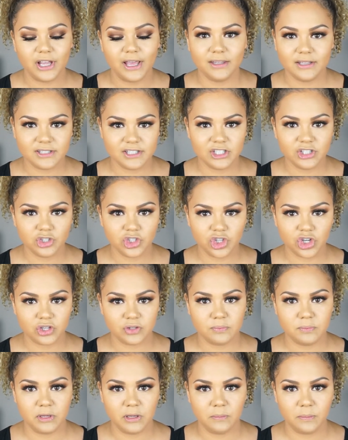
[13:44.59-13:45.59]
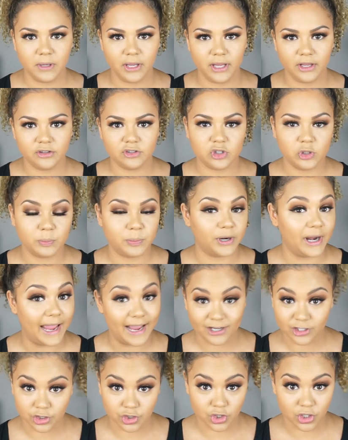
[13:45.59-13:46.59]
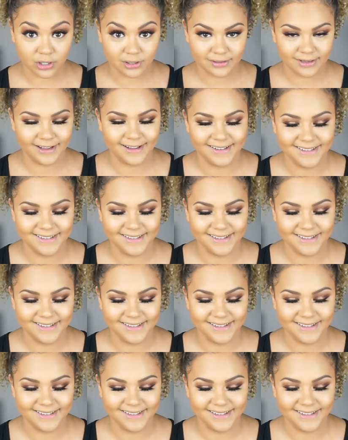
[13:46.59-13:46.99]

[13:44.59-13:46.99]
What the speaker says: This is just me being super extra.